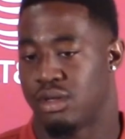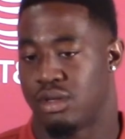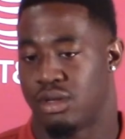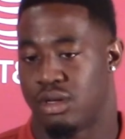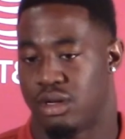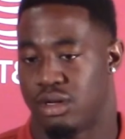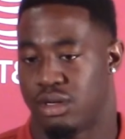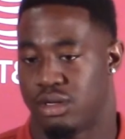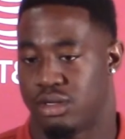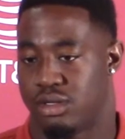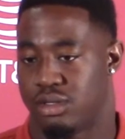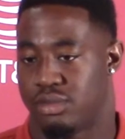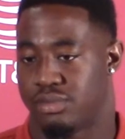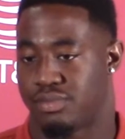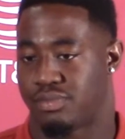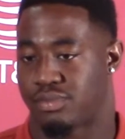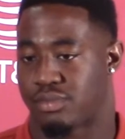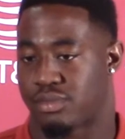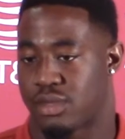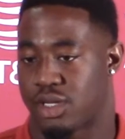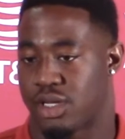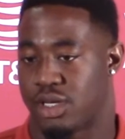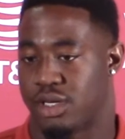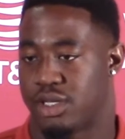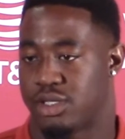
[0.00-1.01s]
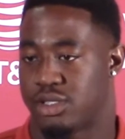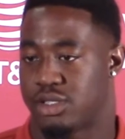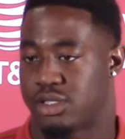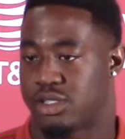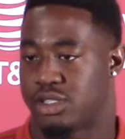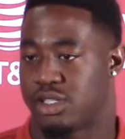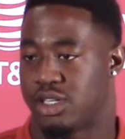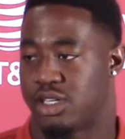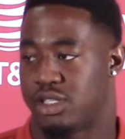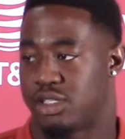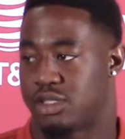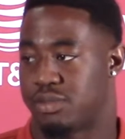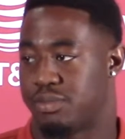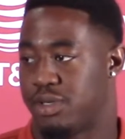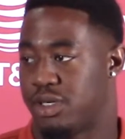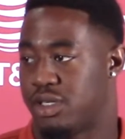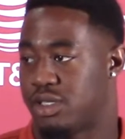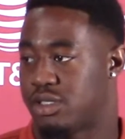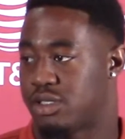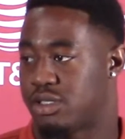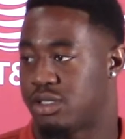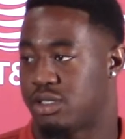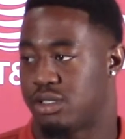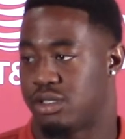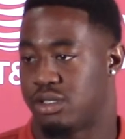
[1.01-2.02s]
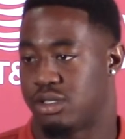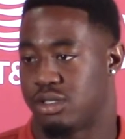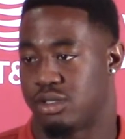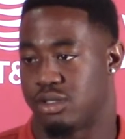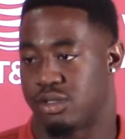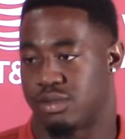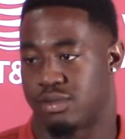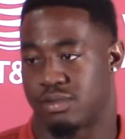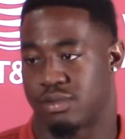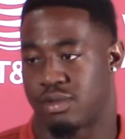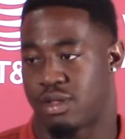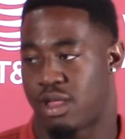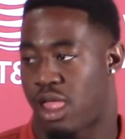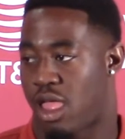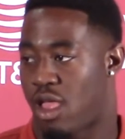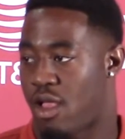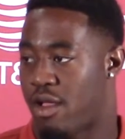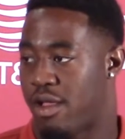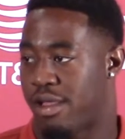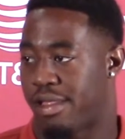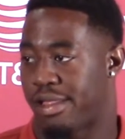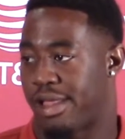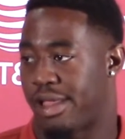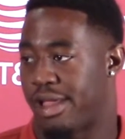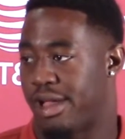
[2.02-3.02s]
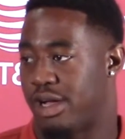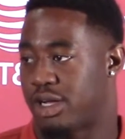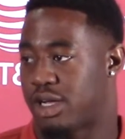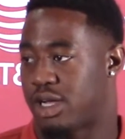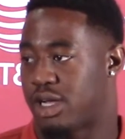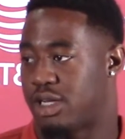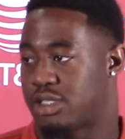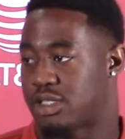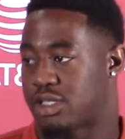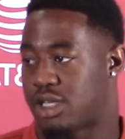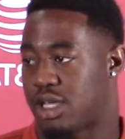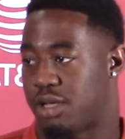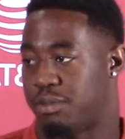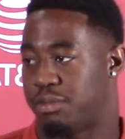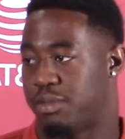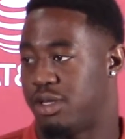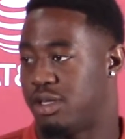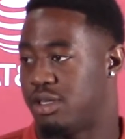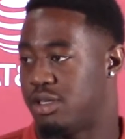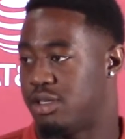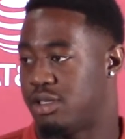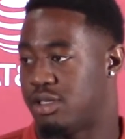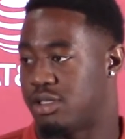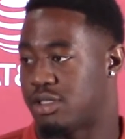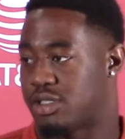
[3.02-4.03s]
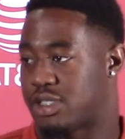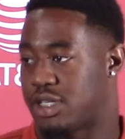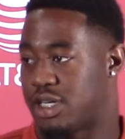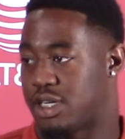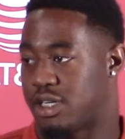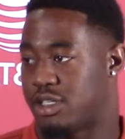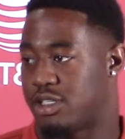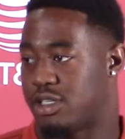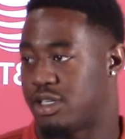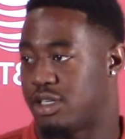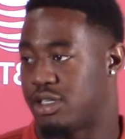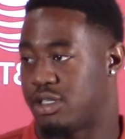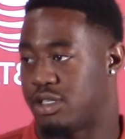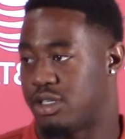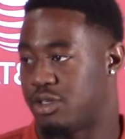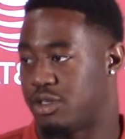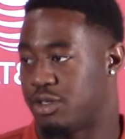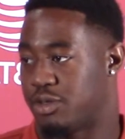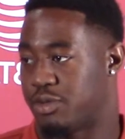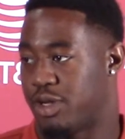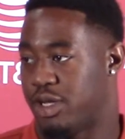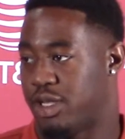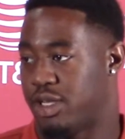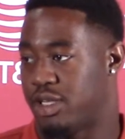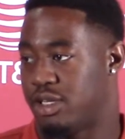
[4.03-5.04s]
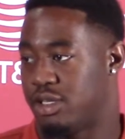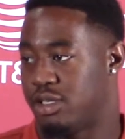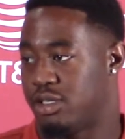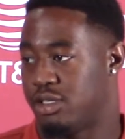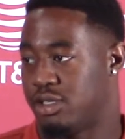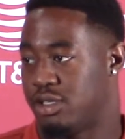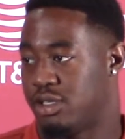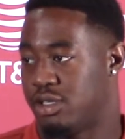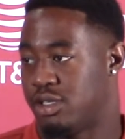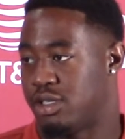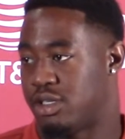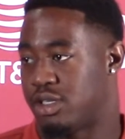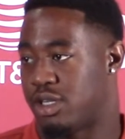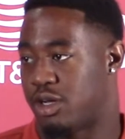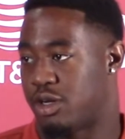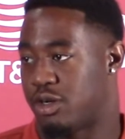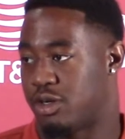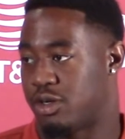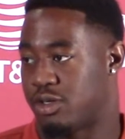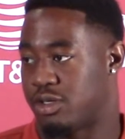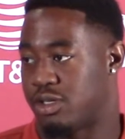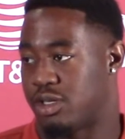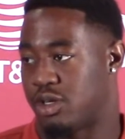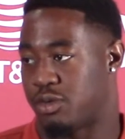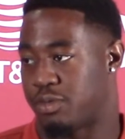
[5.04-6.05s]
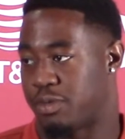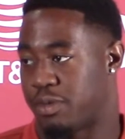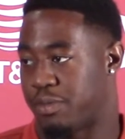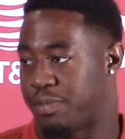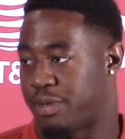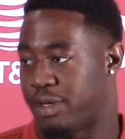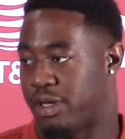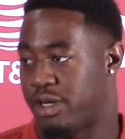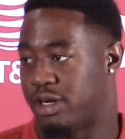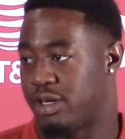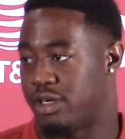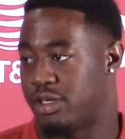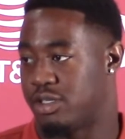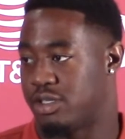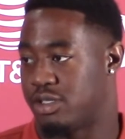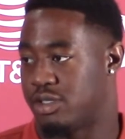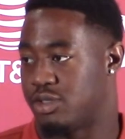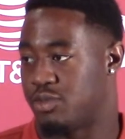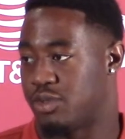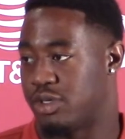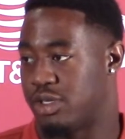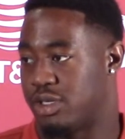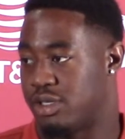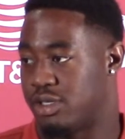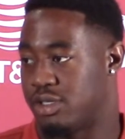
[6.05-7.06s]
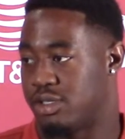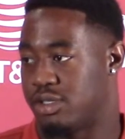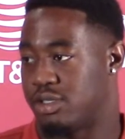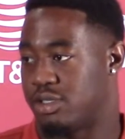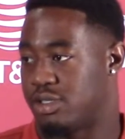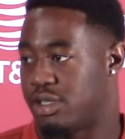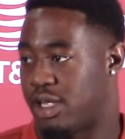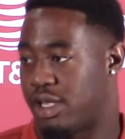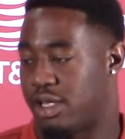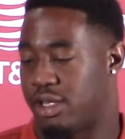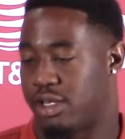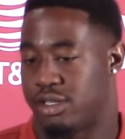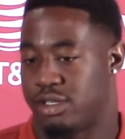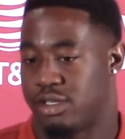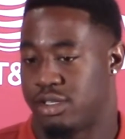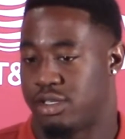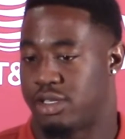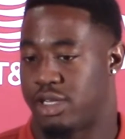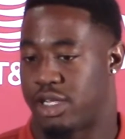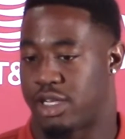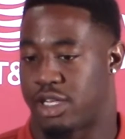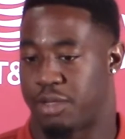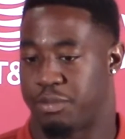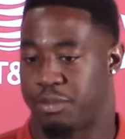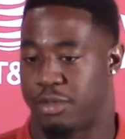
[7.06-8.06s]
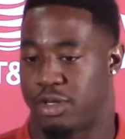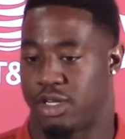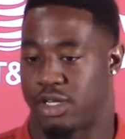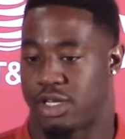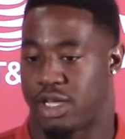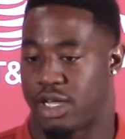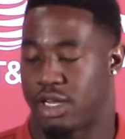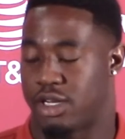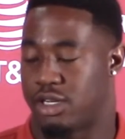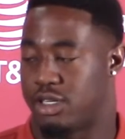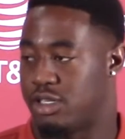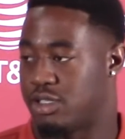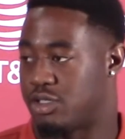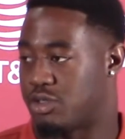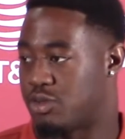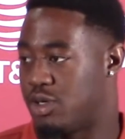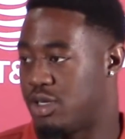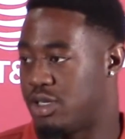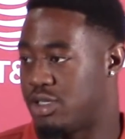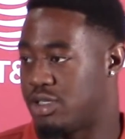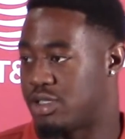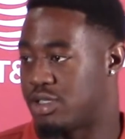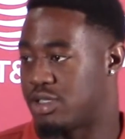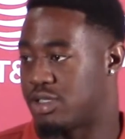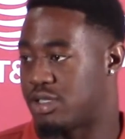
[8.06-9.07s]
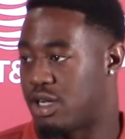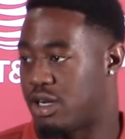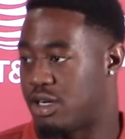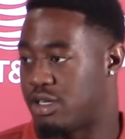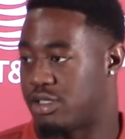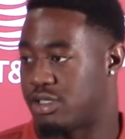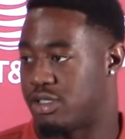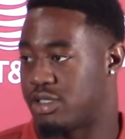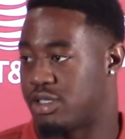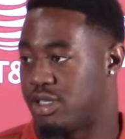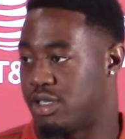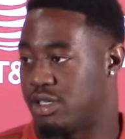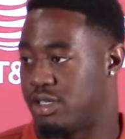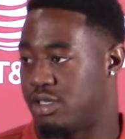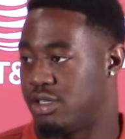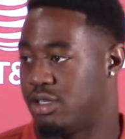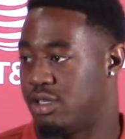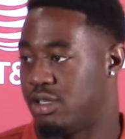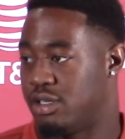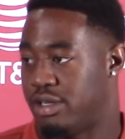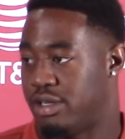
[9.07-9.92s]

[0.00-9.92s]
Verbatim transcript: Um, it doesn't change much. Uh, the young guys came in on Saturday and they were ready. They they were prepared. We they they communicated as well as the starters did.